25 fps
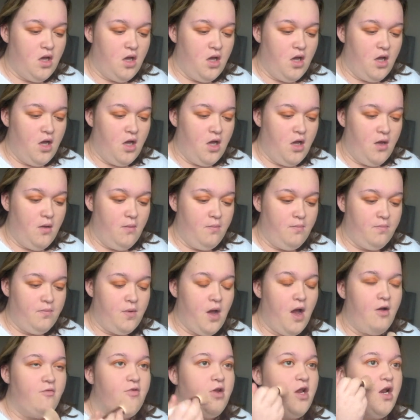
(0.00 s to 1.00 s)

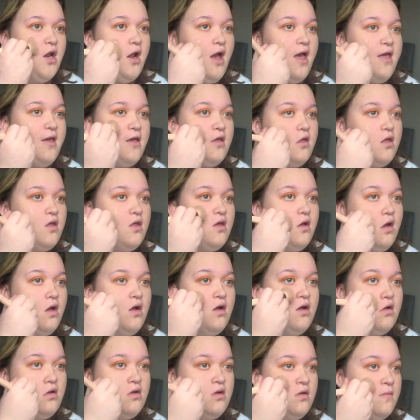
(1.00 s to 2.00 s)
I really like
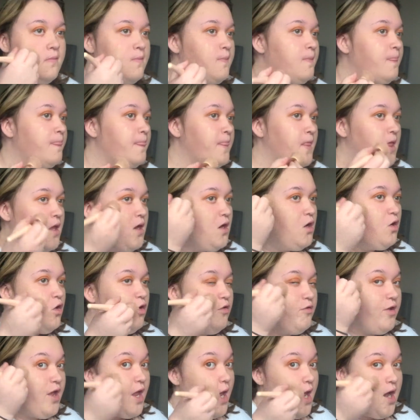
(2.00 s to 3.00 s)

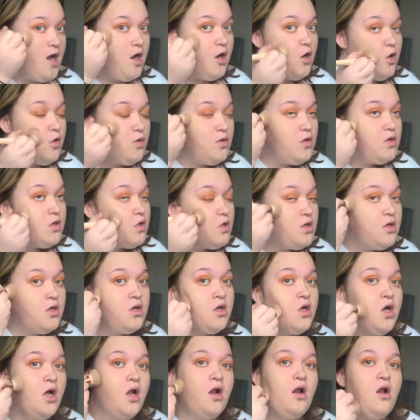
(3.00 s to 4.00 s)
L'Oreal.
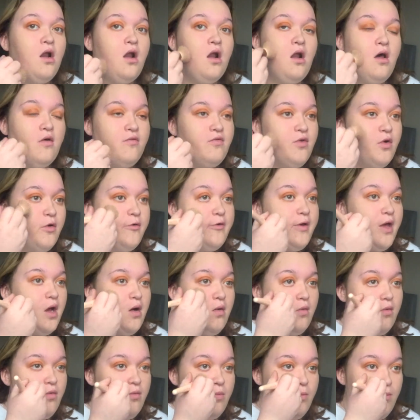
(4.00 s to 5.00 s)
Love
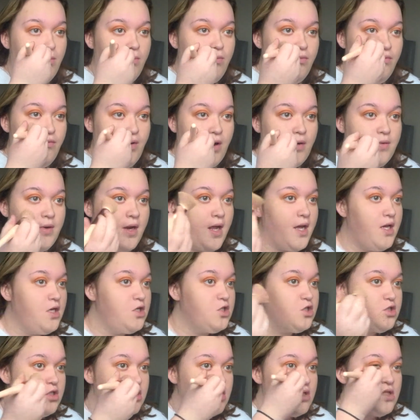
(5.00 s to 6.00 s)
L'Oreal
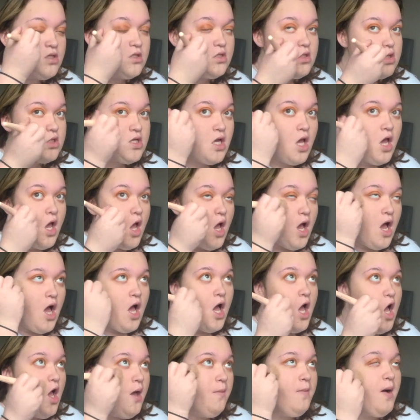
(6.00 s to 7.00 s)
foundations.
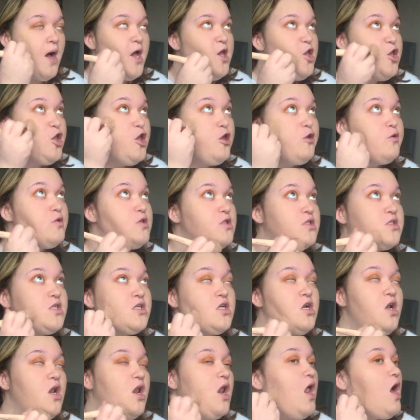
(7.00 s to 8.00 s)
I used
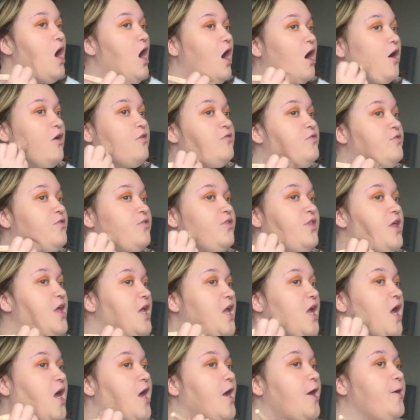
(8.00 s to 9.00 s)
to love
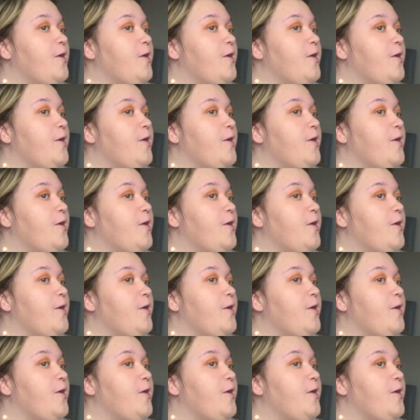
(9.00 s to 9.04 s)
the